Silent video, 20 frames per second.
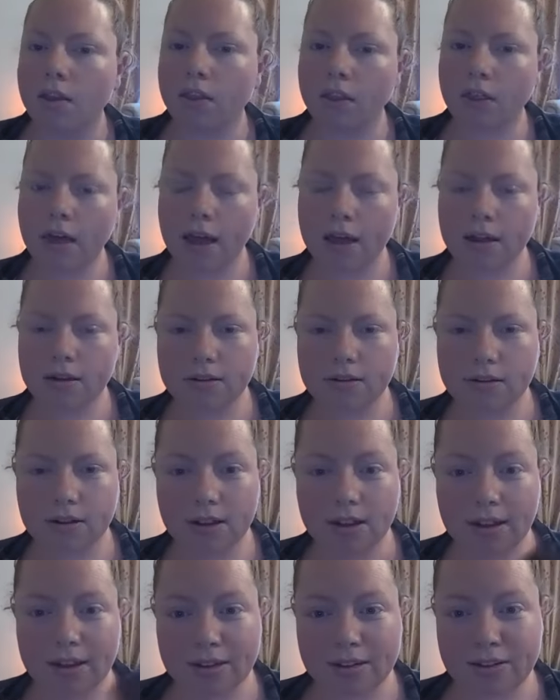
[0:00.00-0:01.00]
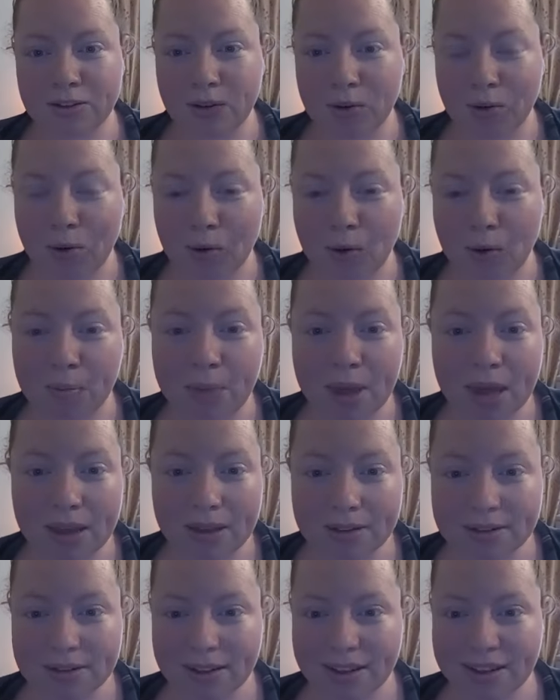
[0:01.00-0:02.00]
That is your
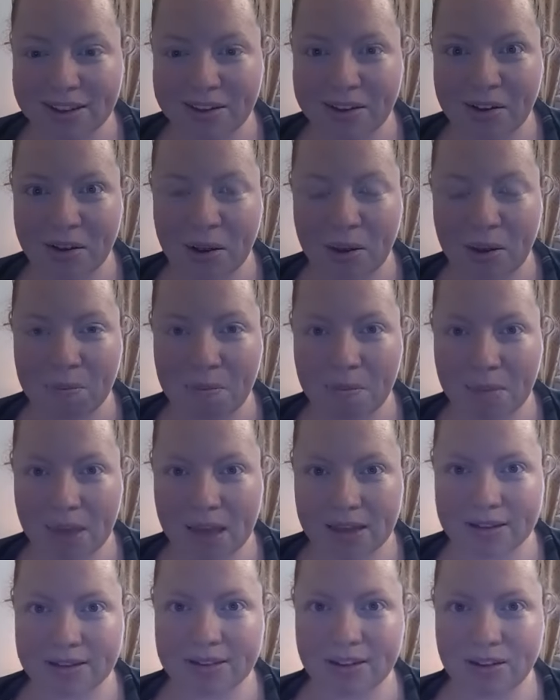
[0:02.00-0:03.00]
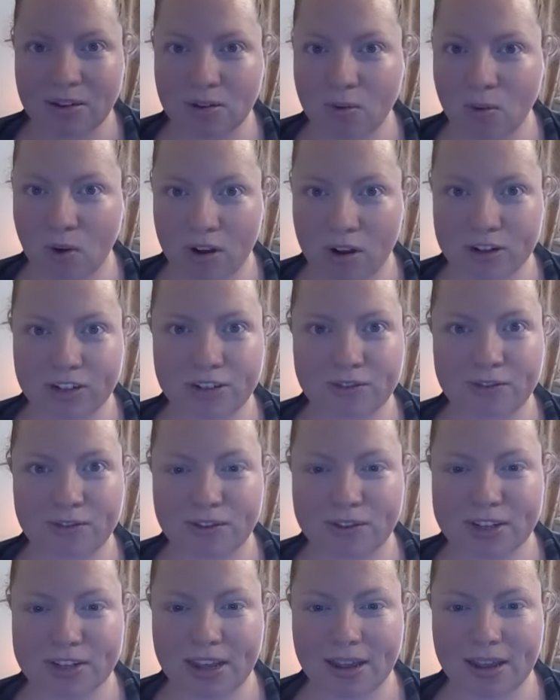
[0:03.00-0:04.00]
basic, amazing gua sha
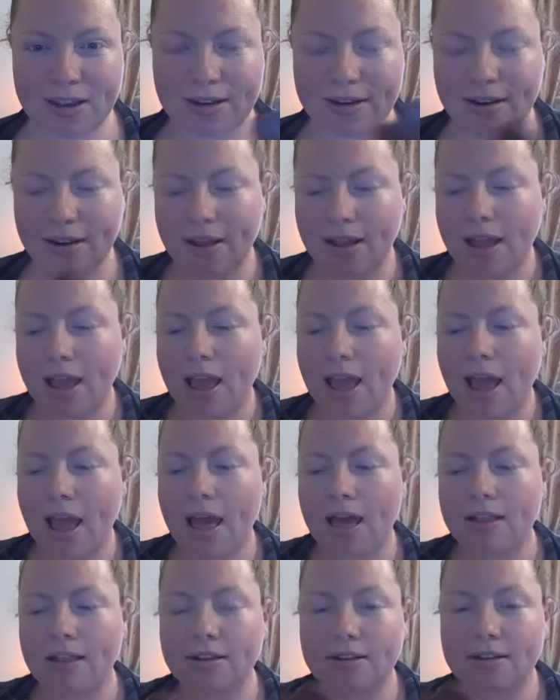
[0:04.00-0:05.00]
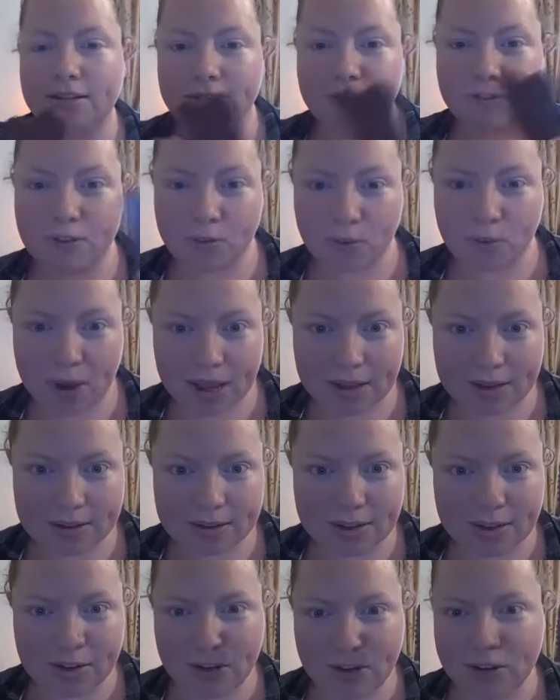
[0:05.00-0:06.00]
routine and the different
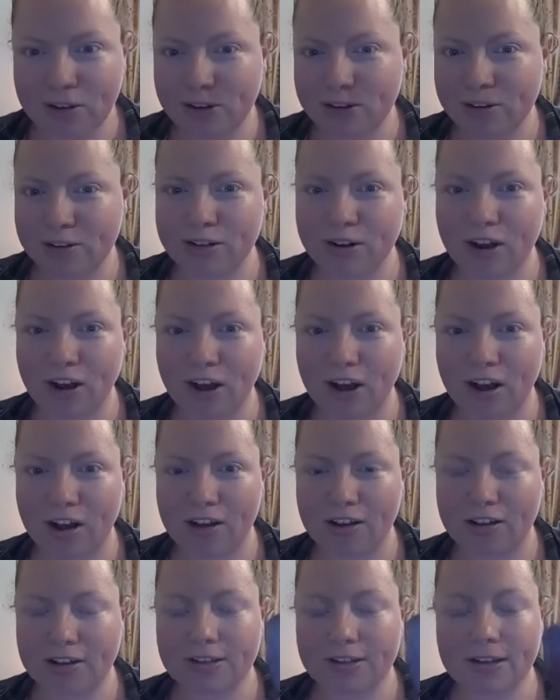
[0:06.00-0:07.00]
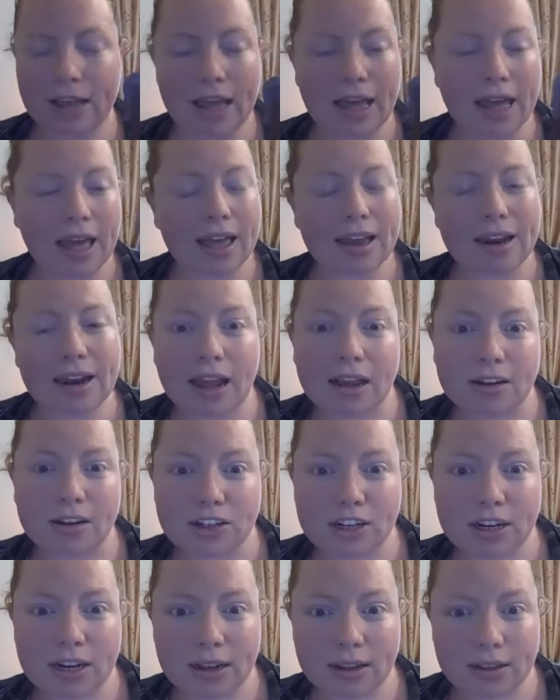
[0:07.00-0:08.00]
ways that you can use your heart. And
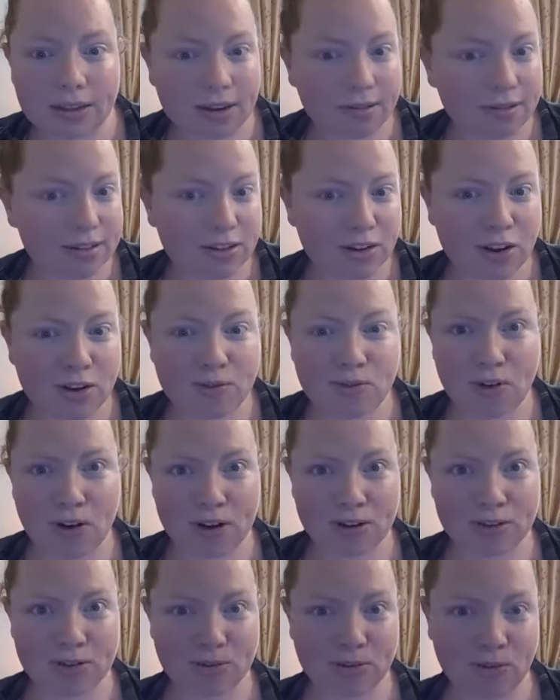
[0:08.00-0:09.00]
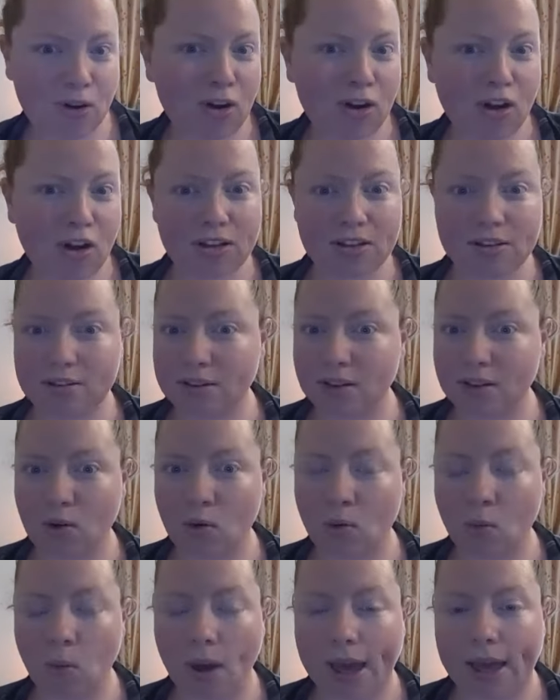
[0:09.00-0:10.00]
actually, there is no right or wrong answer
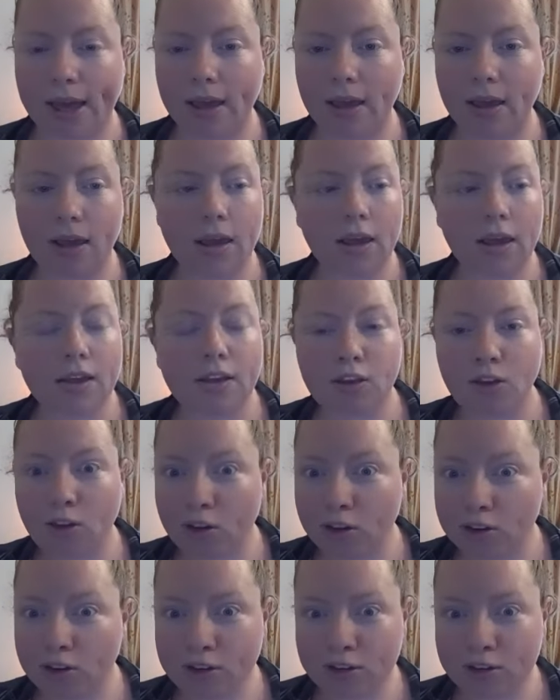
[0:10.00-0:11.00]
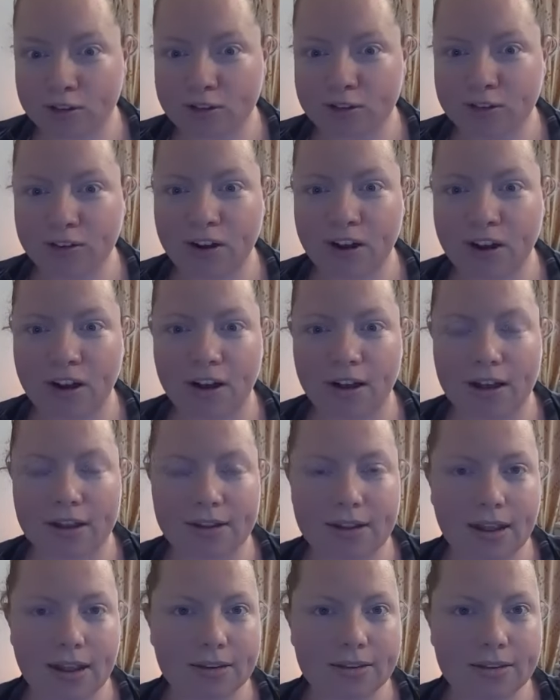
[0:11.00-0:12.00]
or way. You can use your
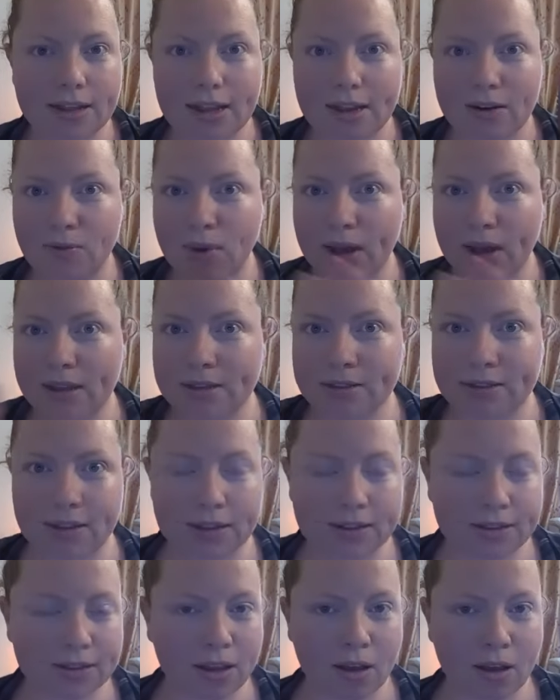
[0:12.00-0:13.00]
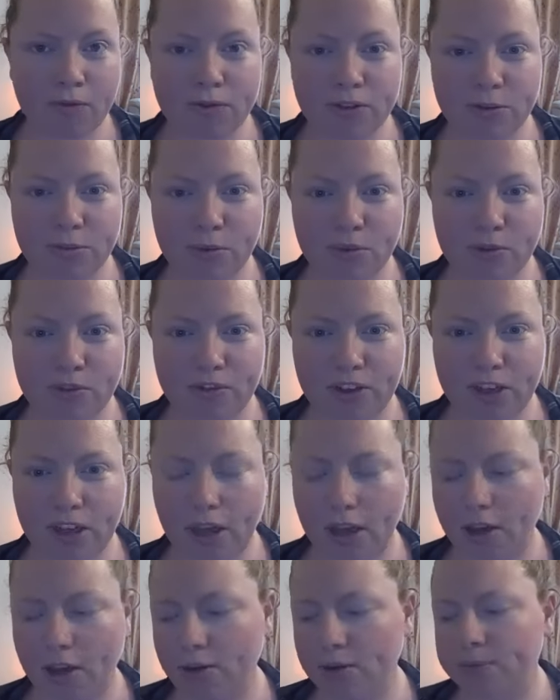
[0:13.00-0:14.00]
heart in ways that is comfortable for
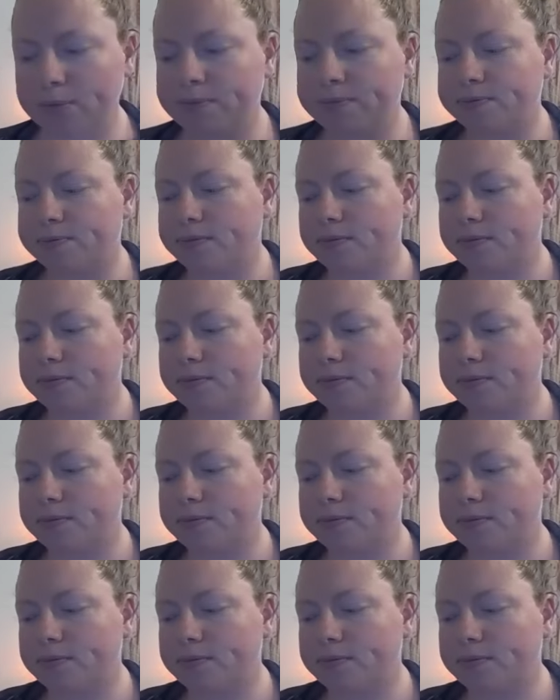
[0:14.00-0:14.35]
you